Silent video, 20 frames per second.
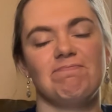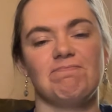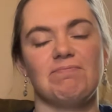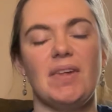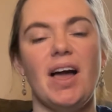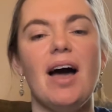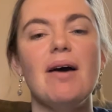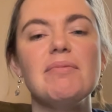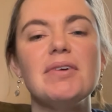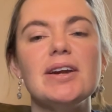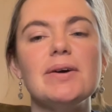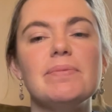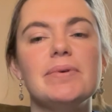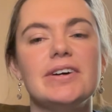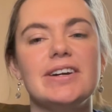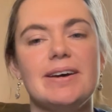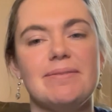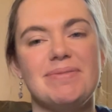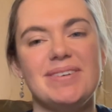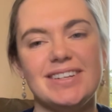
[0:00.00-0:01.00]
I'm going to put
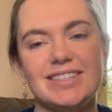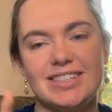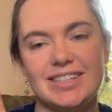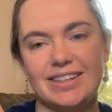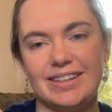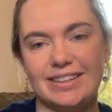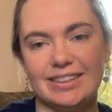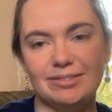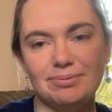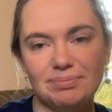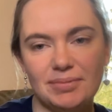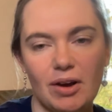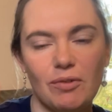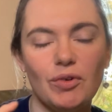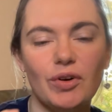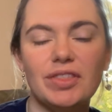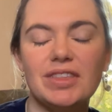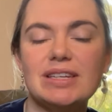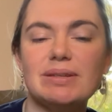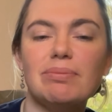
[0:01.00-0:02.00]
a picture in of
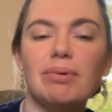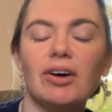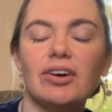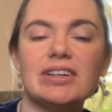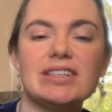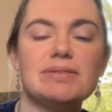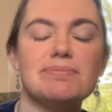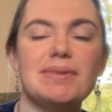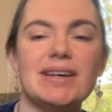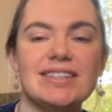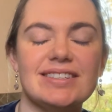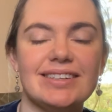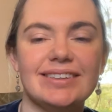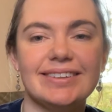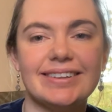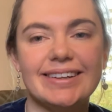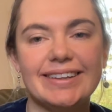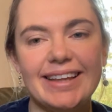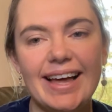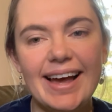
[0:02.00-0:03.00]
what this block is meant to
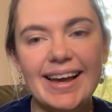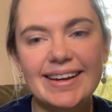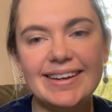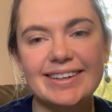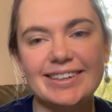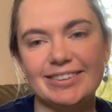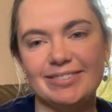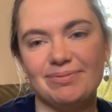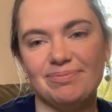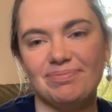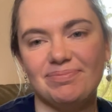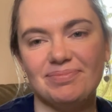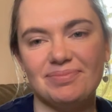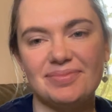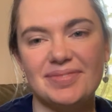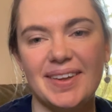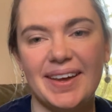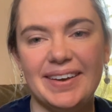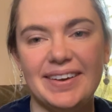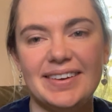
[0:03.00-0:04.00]
look like,
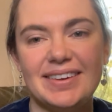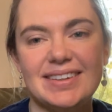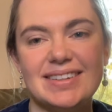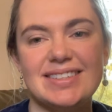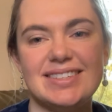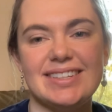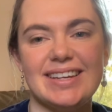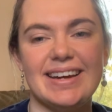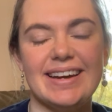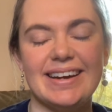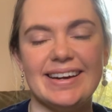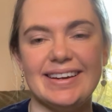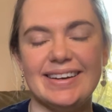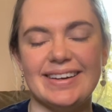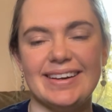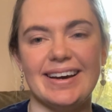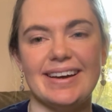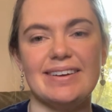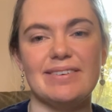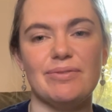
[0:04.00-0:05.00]
so you can see
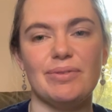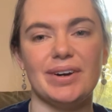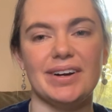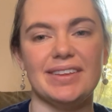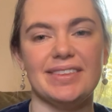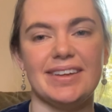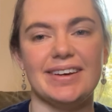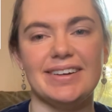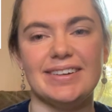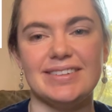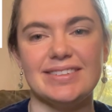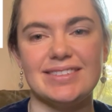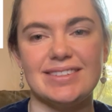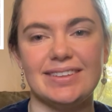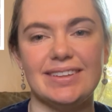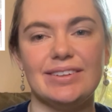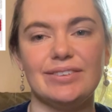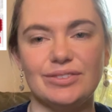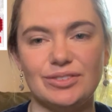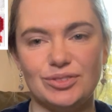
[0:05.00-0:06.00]
kind of one of those
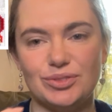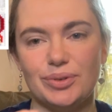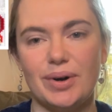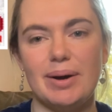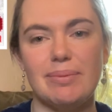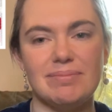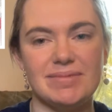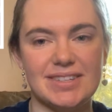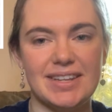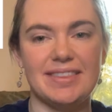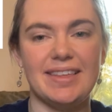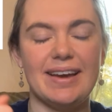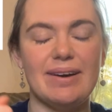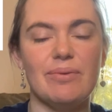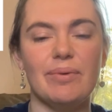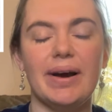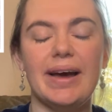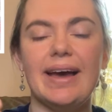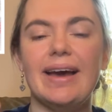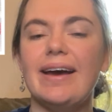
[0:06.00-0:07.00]
little drums that they
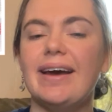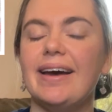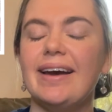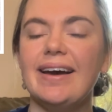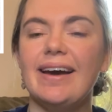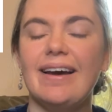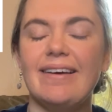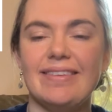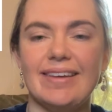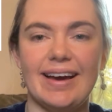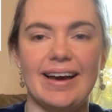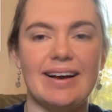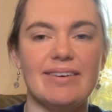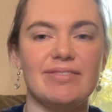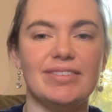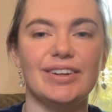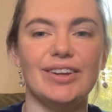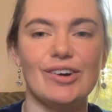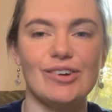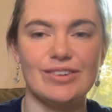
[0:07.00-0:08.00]
wear and they have
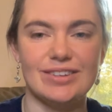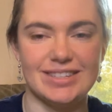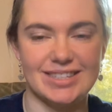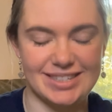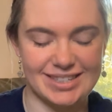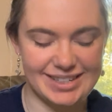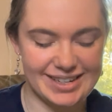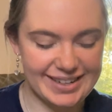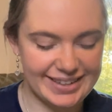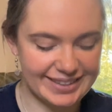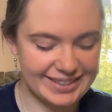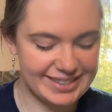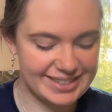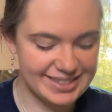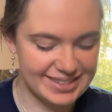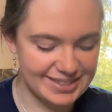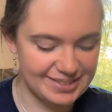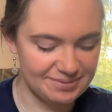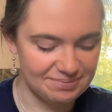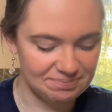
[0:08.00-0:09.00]
long sticks.